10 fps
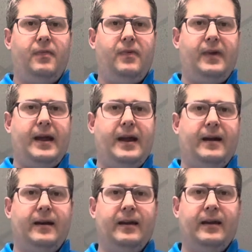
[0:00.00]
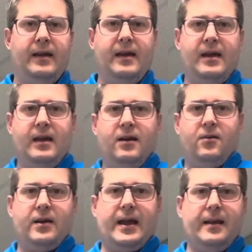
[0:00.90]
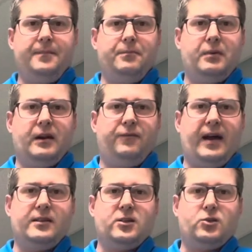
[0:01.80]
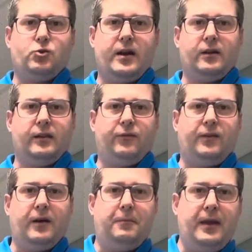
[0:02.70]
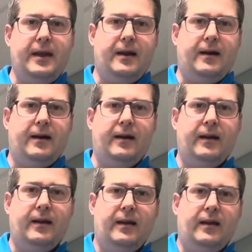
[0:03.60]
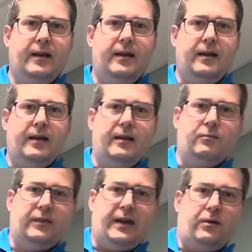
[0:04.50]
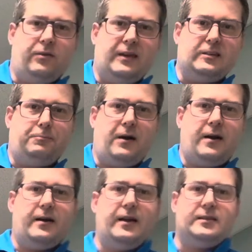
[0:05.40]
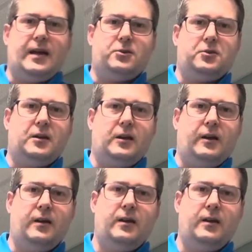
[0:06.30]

there, right? But if I just try to lift up here without this part, it's actually gonna